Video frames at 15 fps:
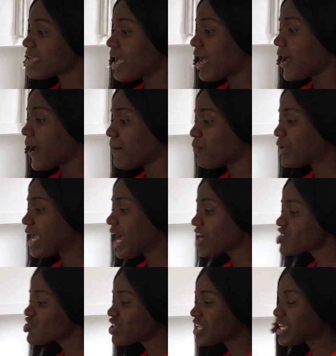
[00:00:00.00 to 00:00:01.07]
we
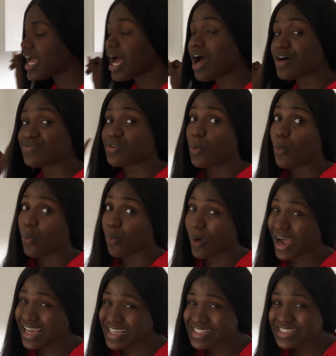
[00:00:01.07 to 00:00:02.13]
actually have
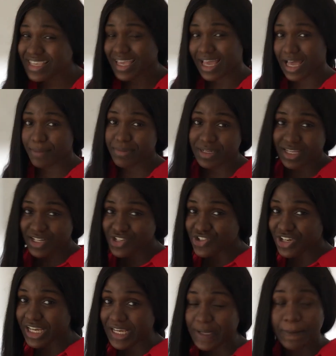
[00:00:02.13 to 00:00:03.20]
white
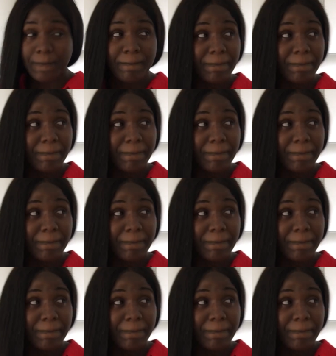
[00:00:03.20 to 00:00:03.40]
cabinetry.